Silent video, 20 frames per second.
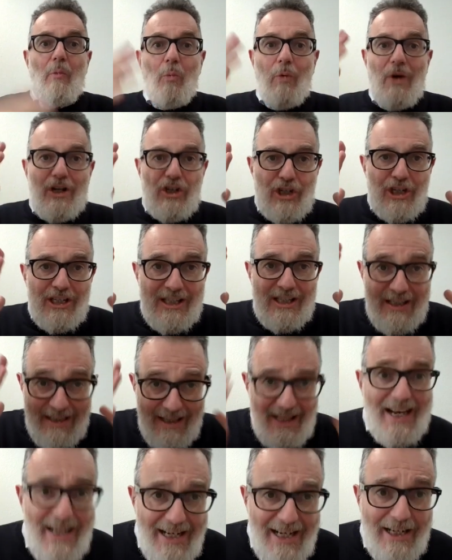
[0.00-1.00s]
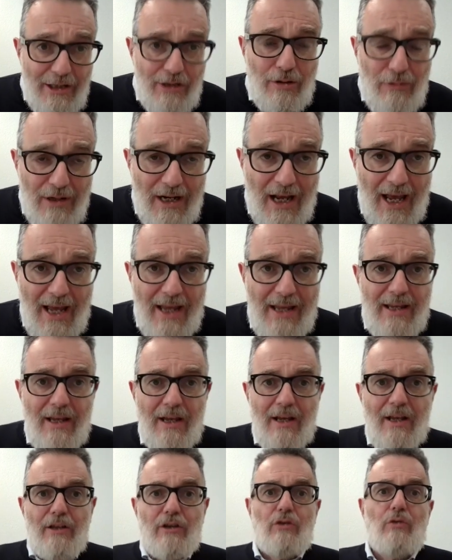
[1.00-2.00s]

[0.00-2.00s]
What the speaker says: which is needed today